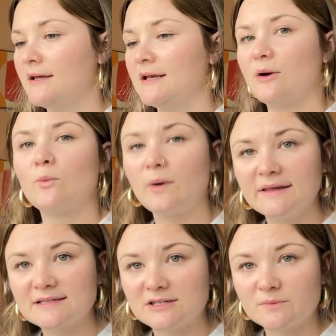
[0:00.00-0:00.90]
Now, why
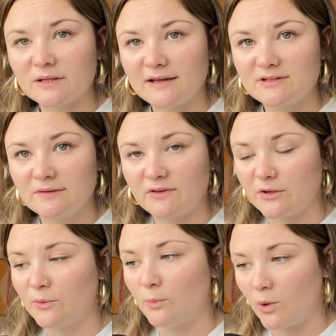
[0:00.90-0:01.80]
is customer lifetime
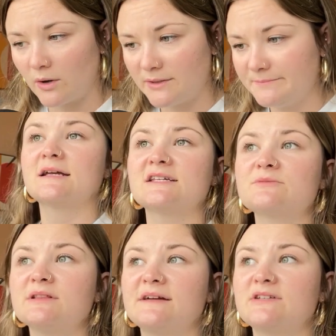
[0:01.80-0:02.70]
value important?
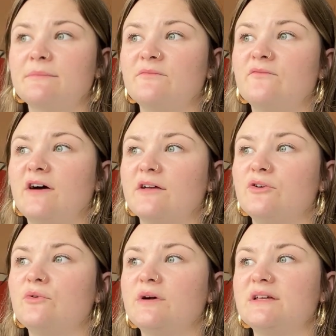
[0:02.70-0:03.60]
Customer lifetime
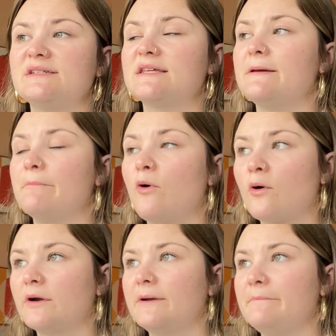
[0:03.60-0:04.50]
value is
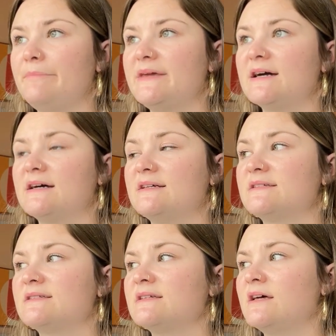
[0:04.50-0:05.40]
important
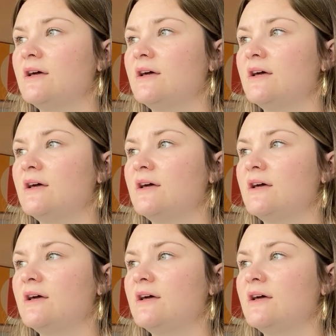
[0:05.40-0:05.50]
because